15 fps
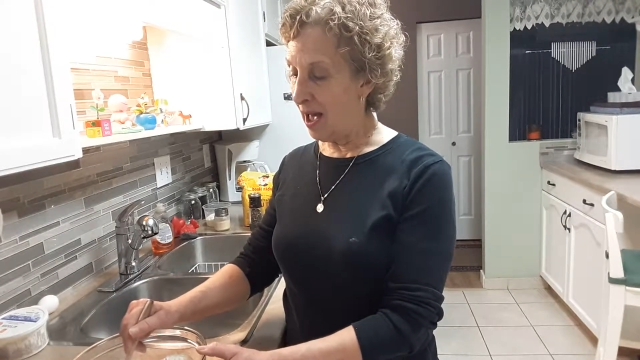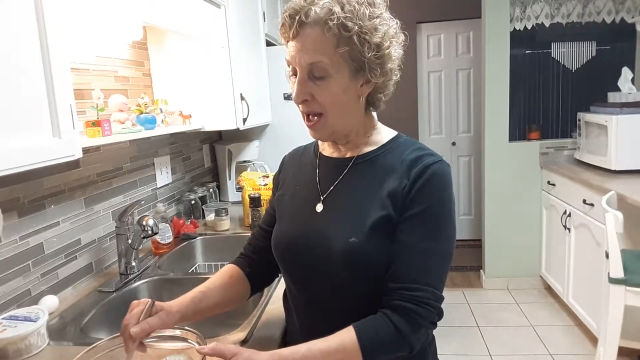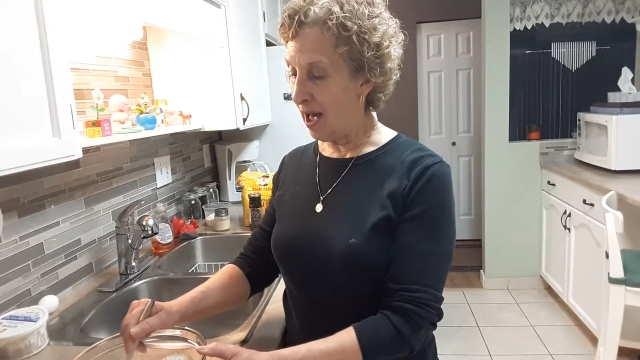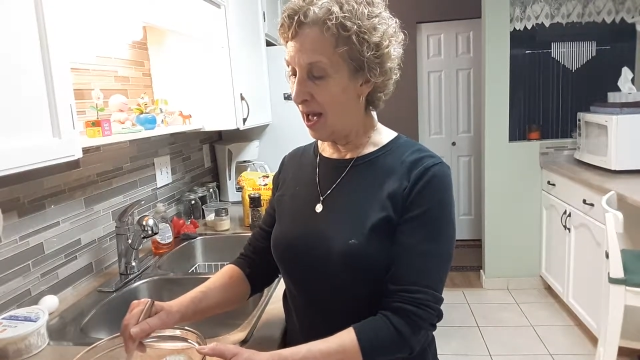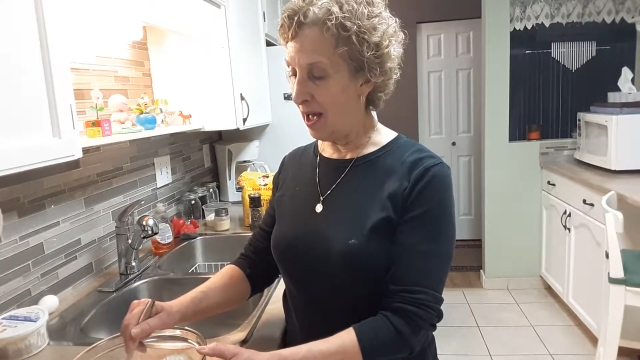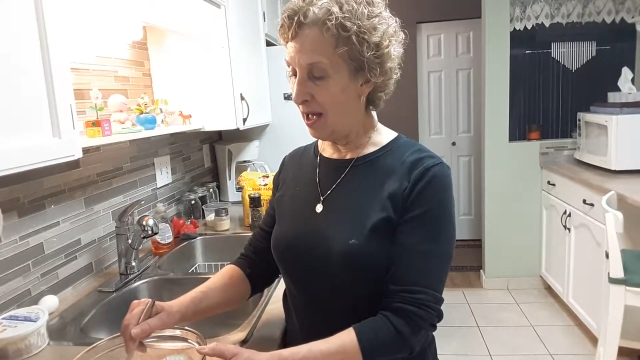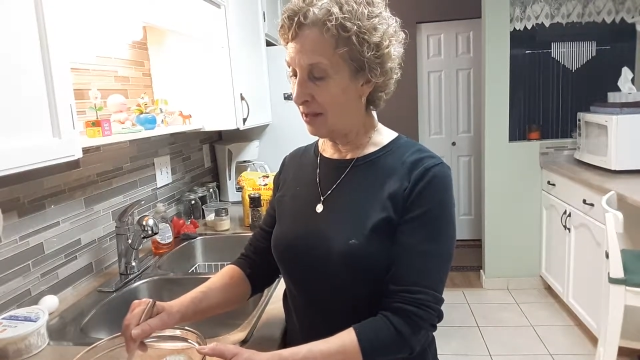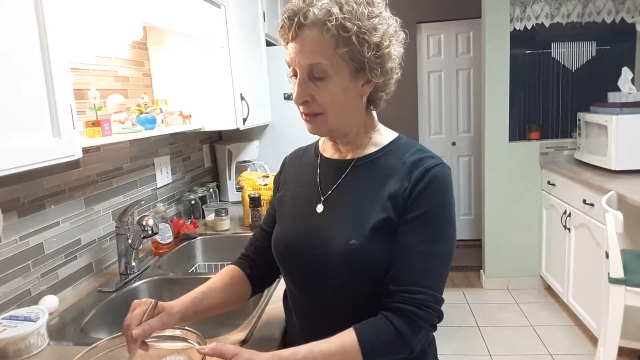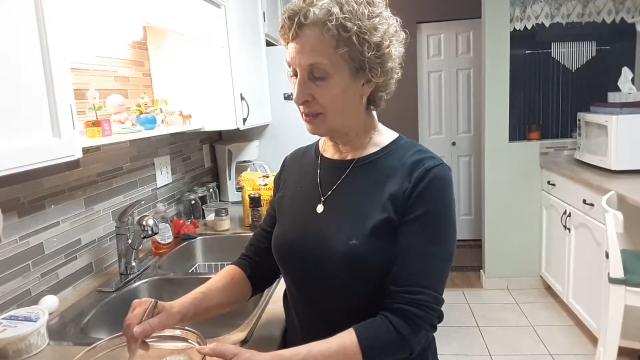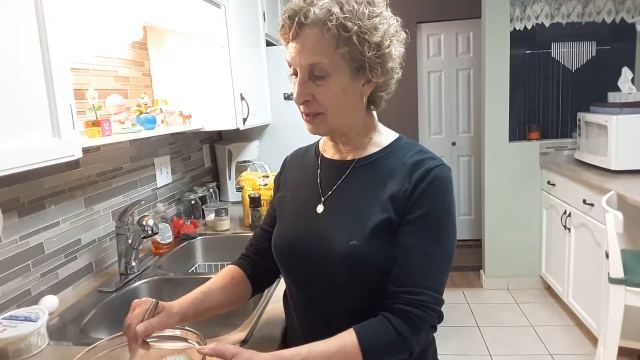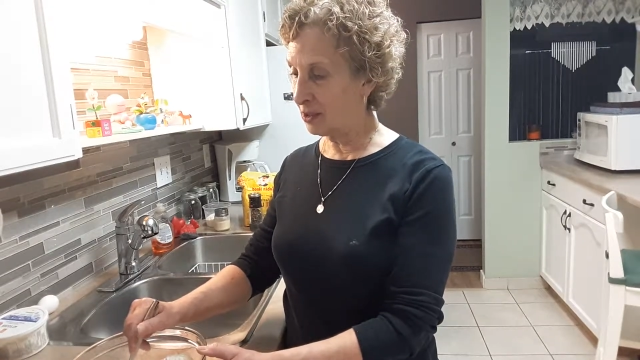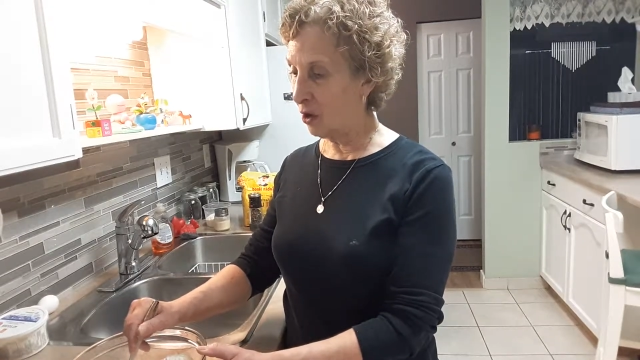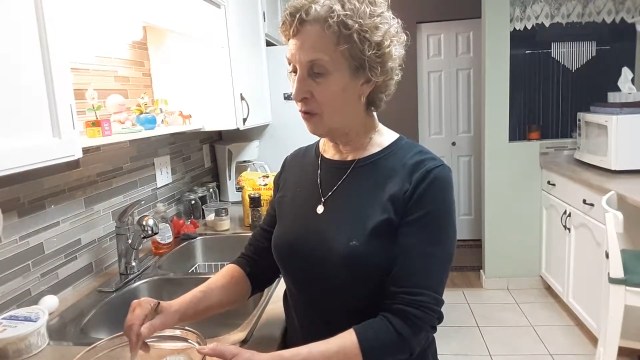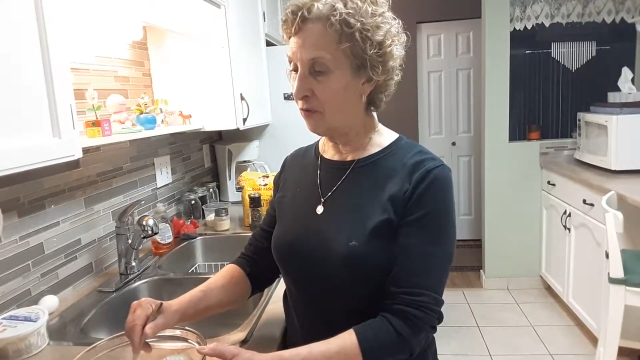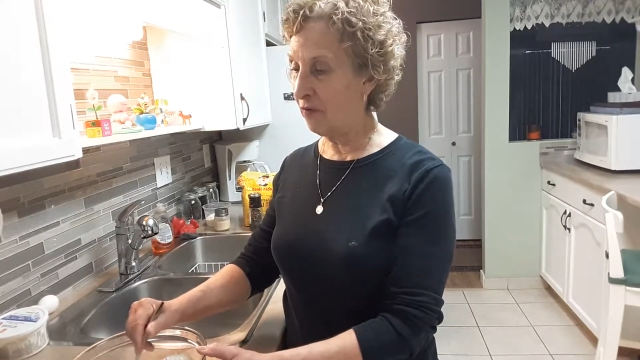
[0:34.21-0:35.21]

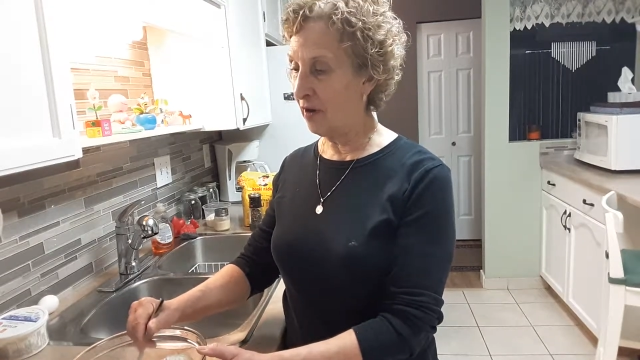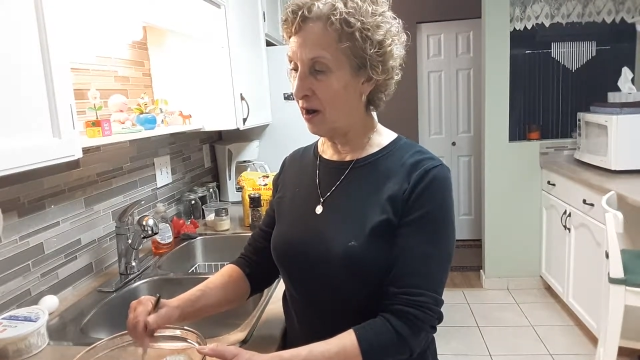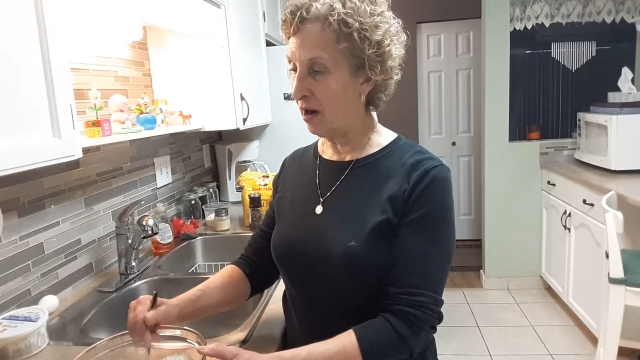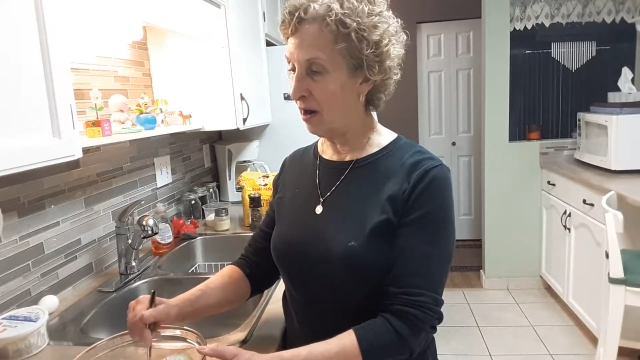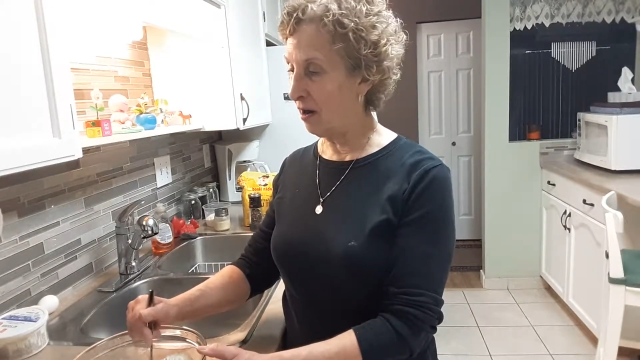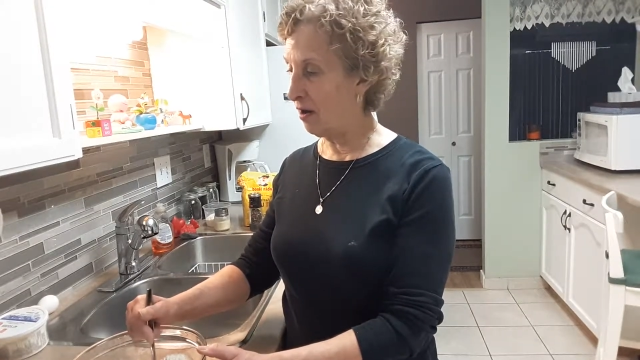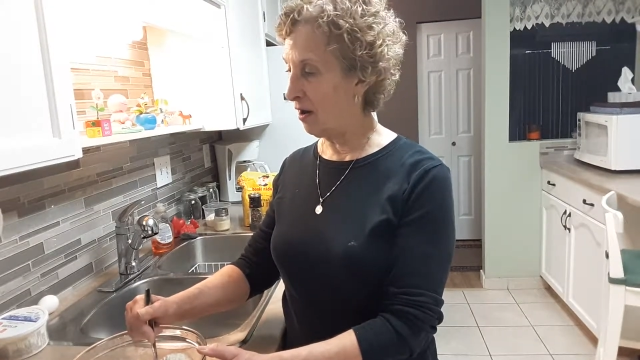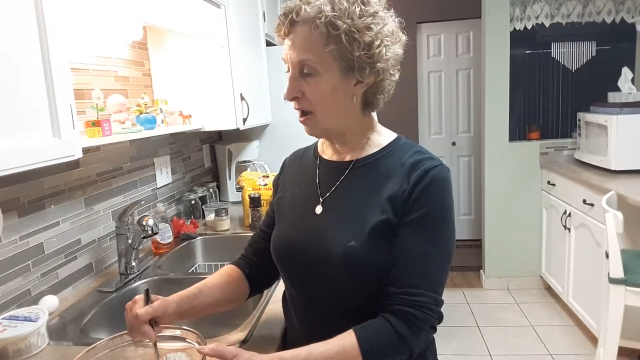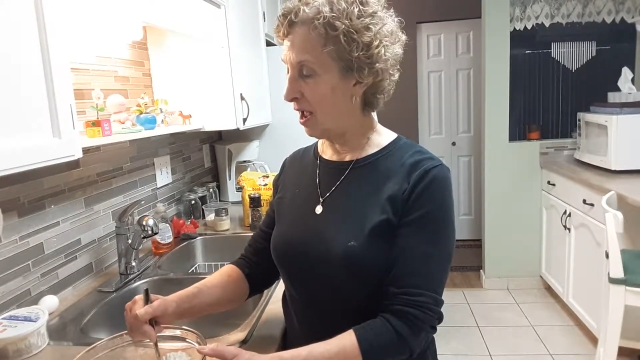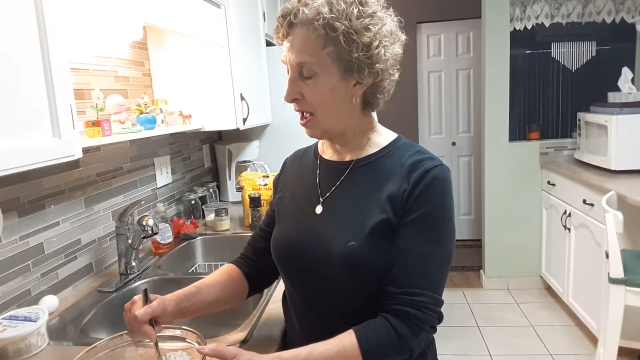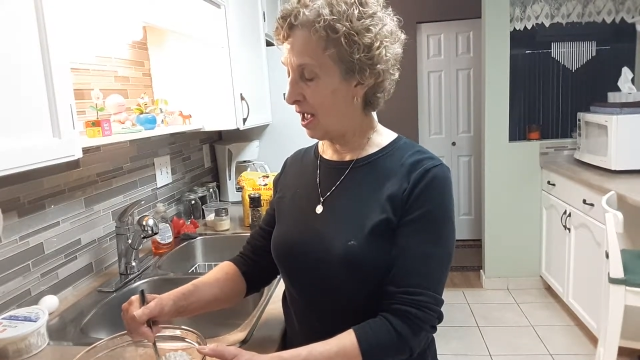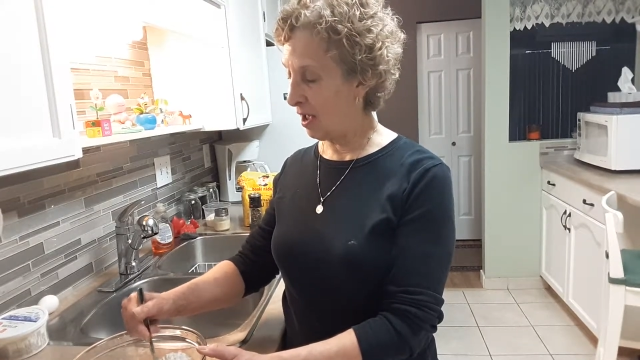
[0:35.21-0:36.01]
So far,